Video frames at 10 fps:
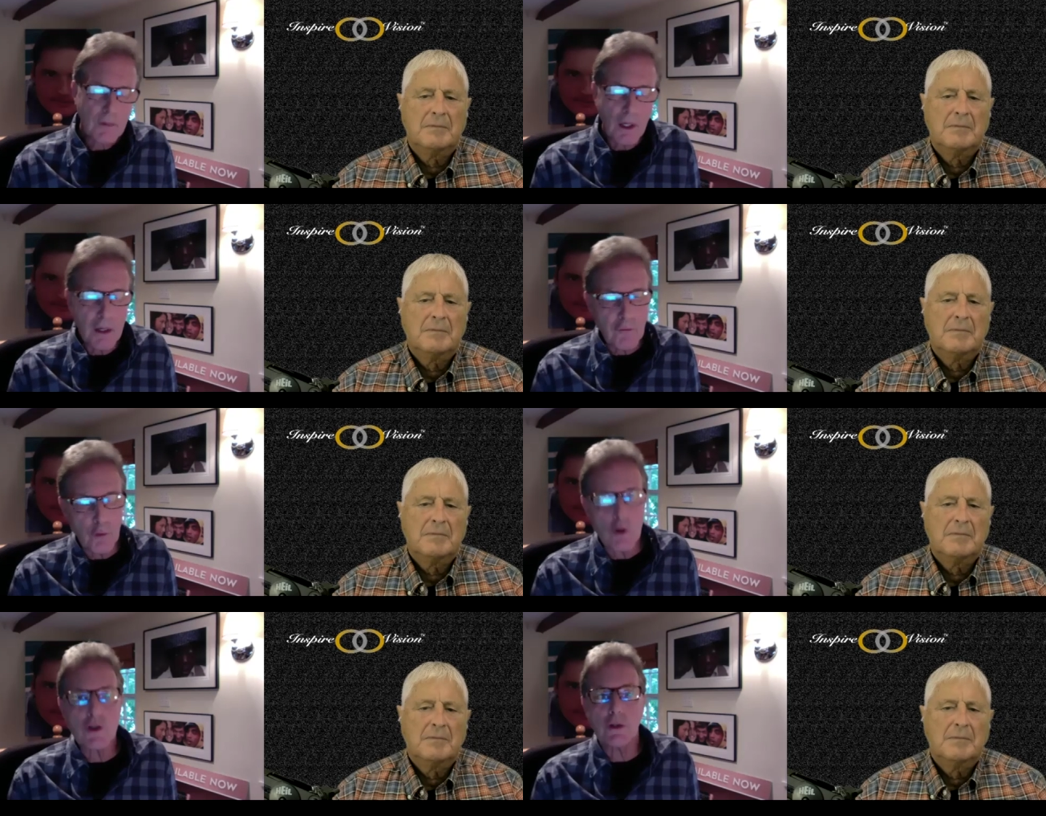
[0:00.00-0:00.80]

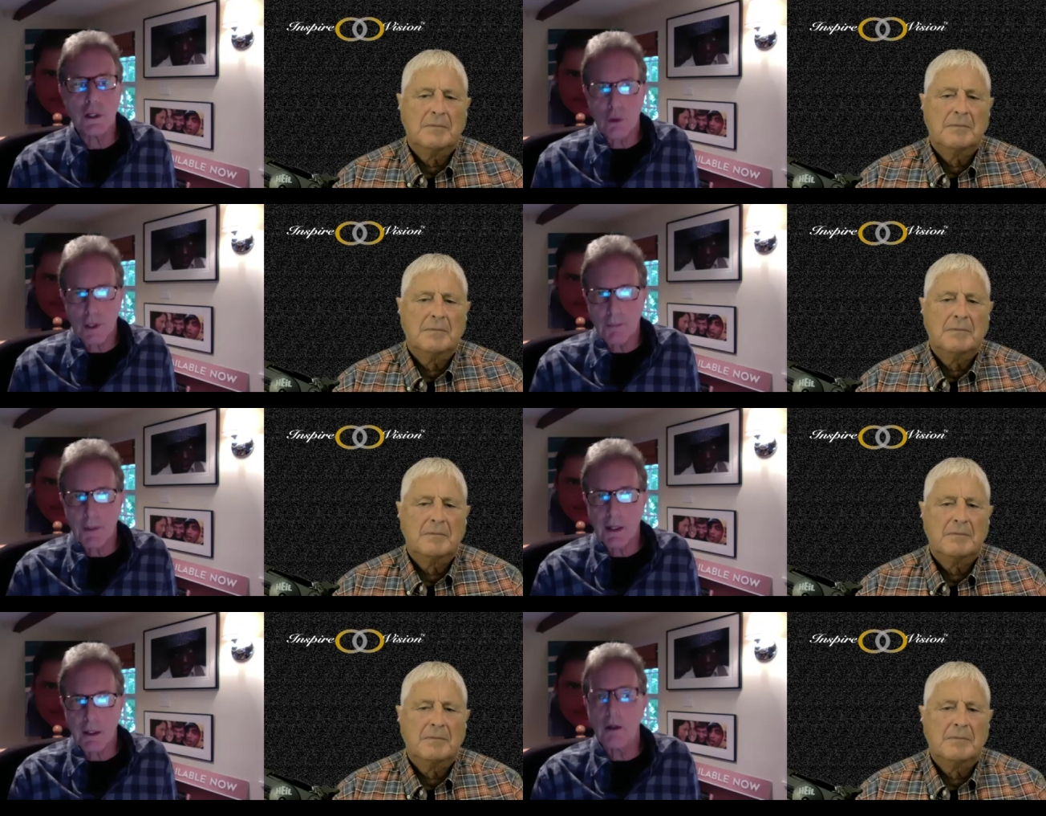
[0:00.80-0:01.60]
Speaker 1: Unfortunately, Graham
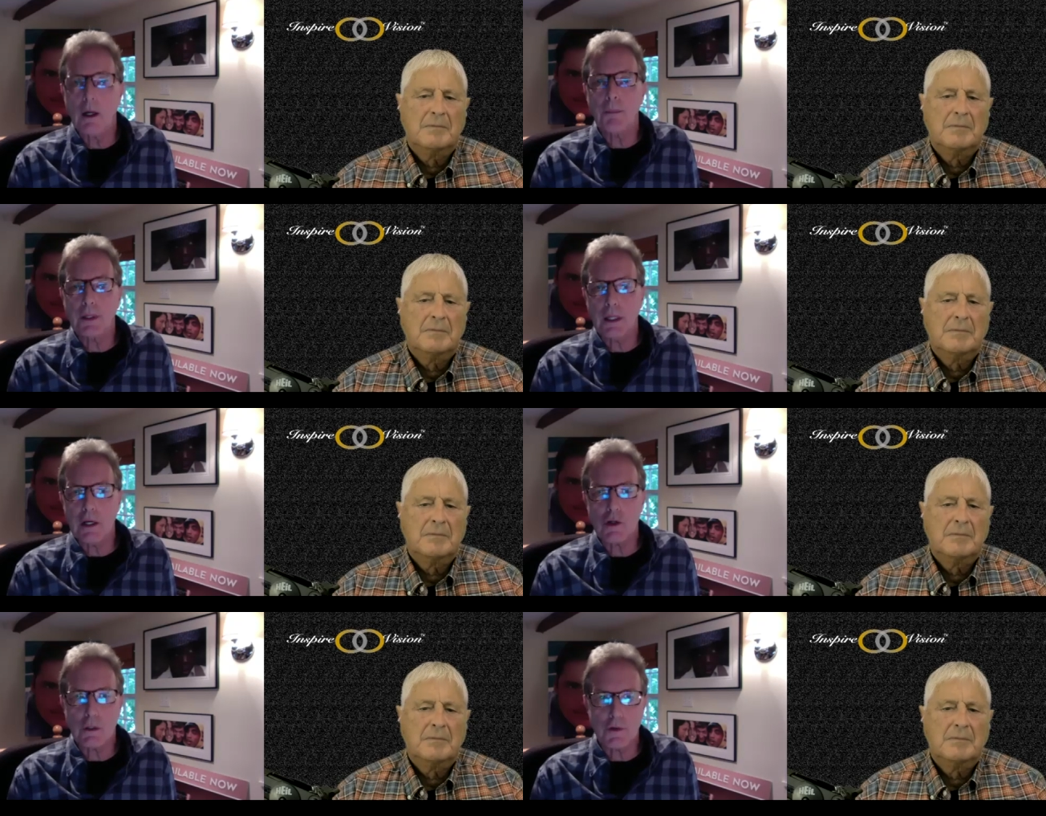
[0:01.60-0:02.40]
had a
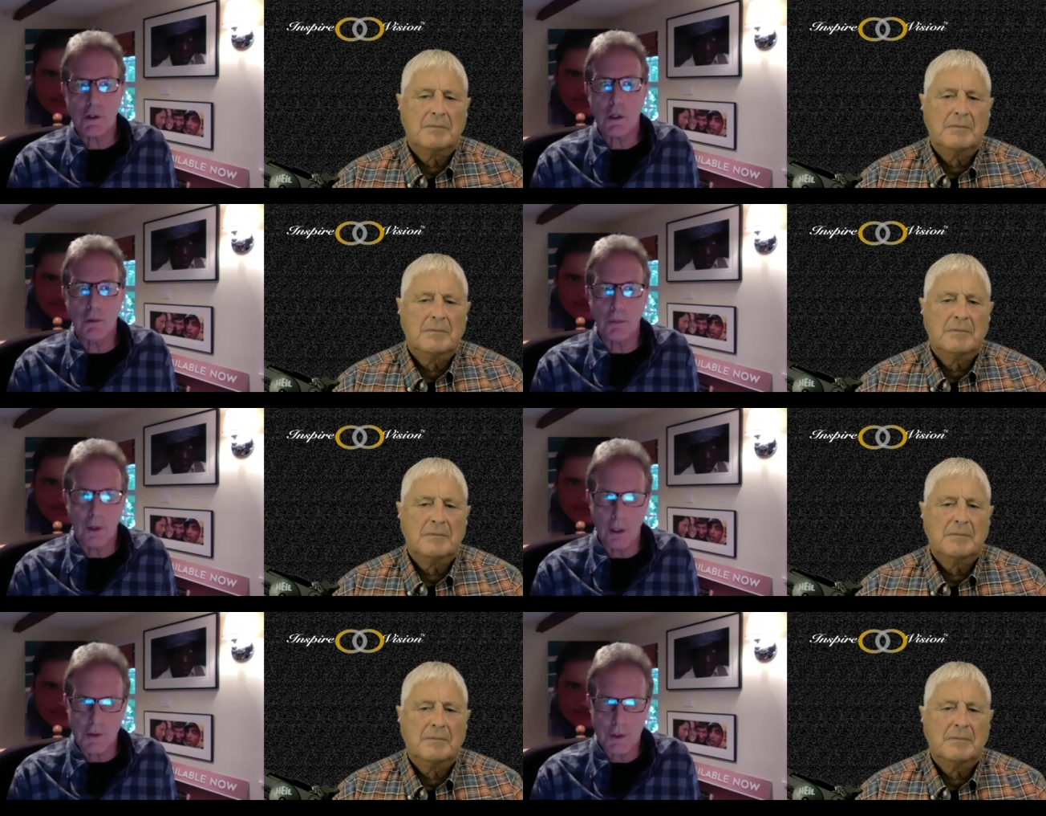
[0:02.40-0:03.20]
complication of cerebral
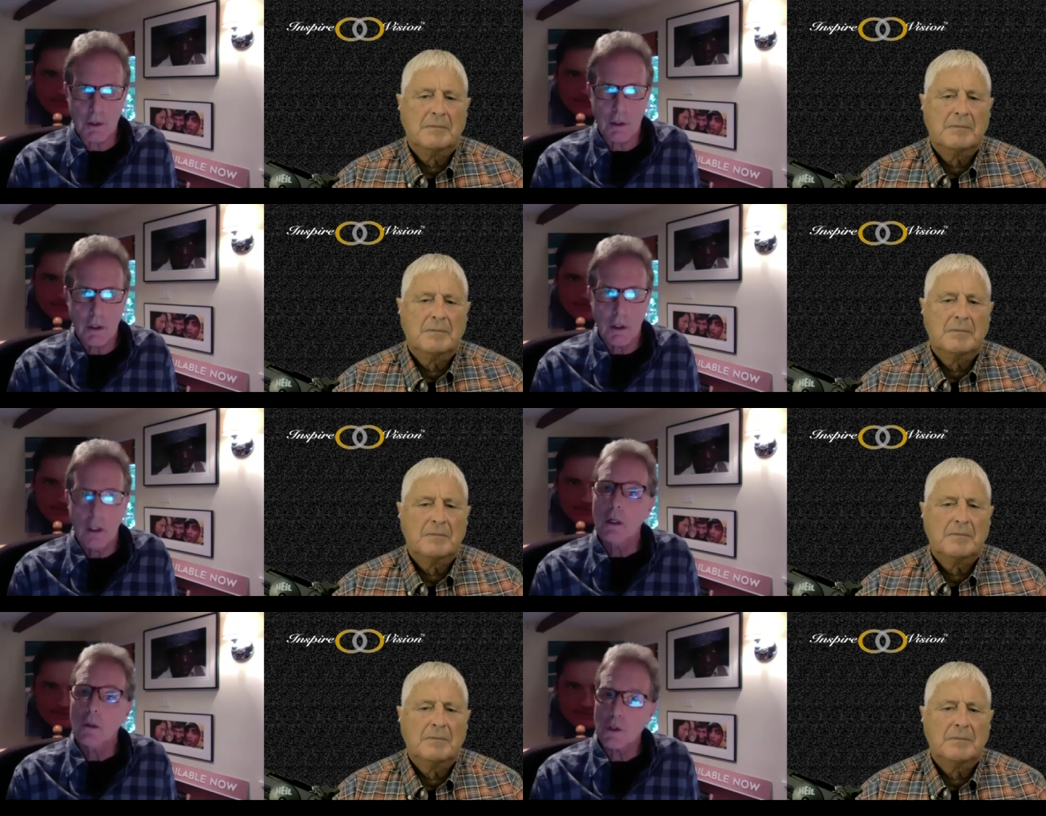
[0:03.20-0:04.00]
palsy,
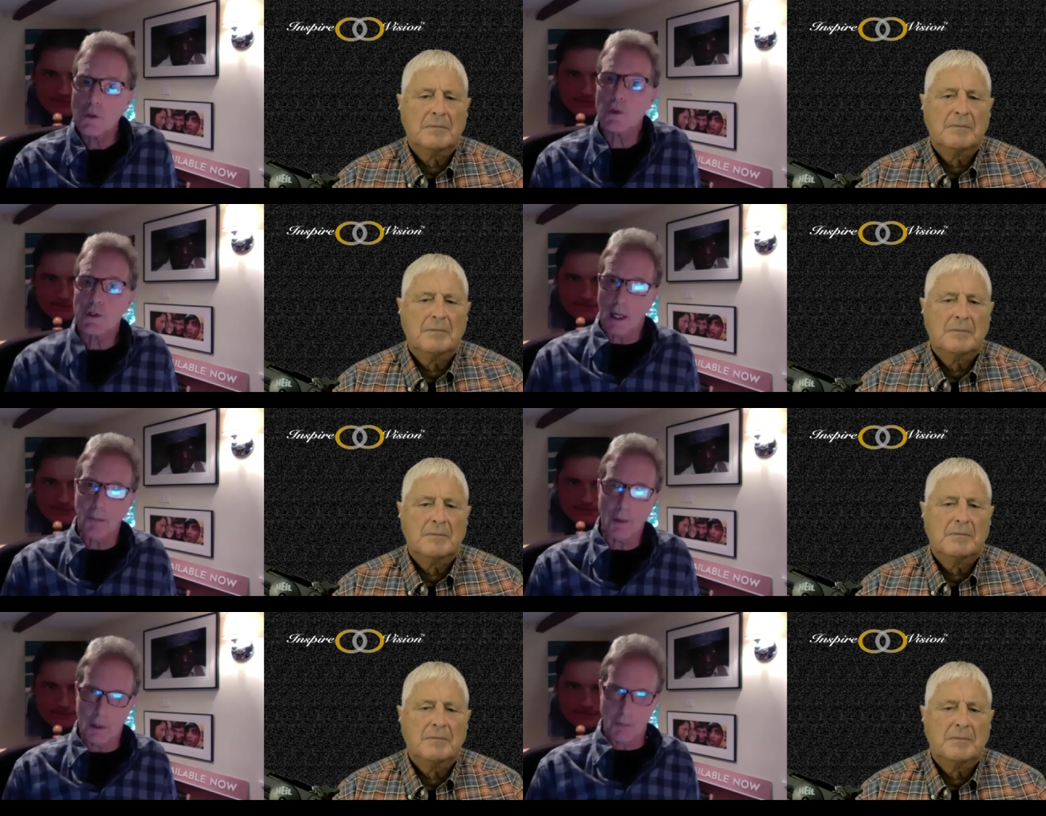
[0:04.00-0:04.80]
which was
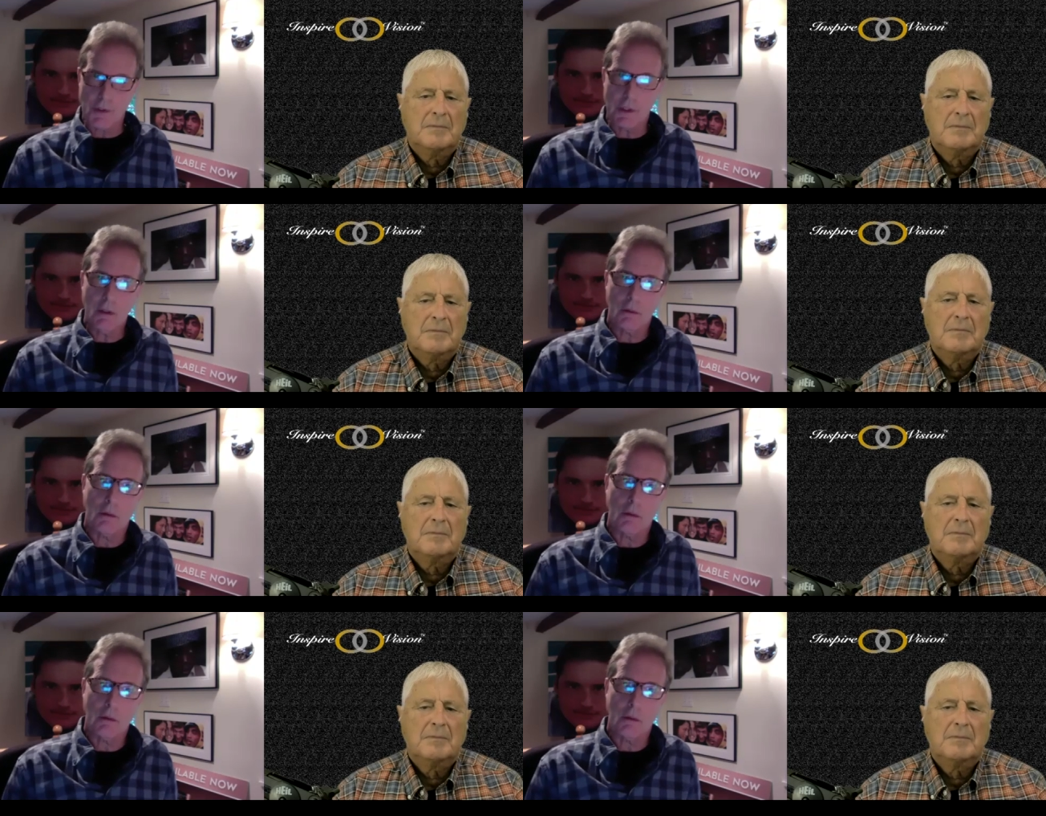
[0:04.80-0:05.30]
epilepsy.